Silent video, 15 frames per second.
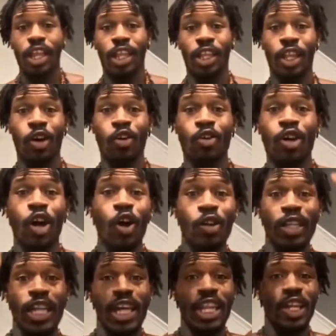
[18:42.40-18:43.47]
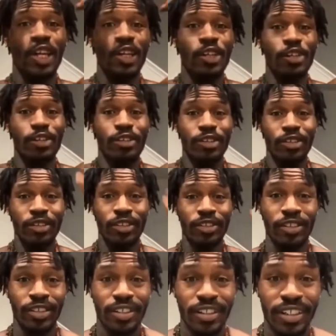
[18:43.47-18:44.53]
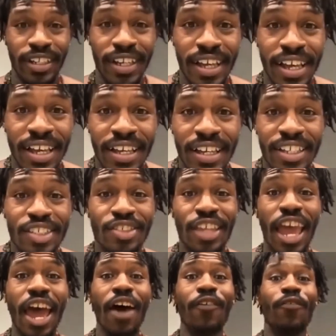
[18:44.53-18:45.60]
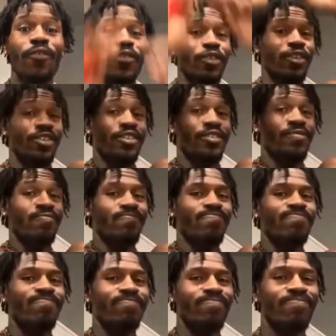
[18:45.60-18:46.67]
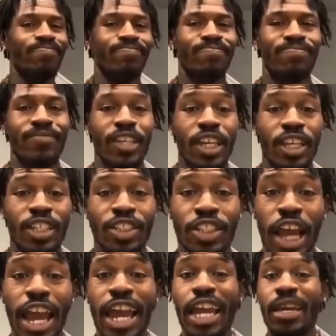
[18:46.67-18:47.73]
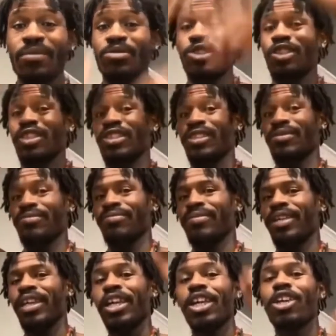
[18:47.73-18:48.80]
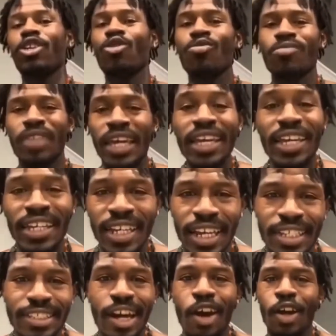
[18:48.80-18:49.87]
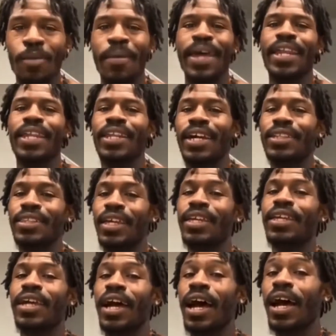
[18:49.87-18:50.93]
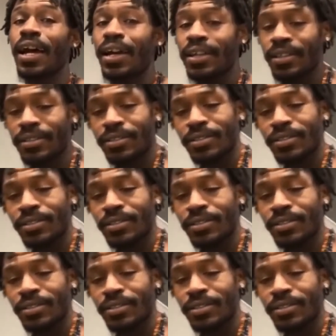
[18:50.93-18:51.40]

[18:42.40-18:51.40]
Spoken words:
Logo Lillard, Steph, James. You thinking niggas automatic like that? Yeah, all right.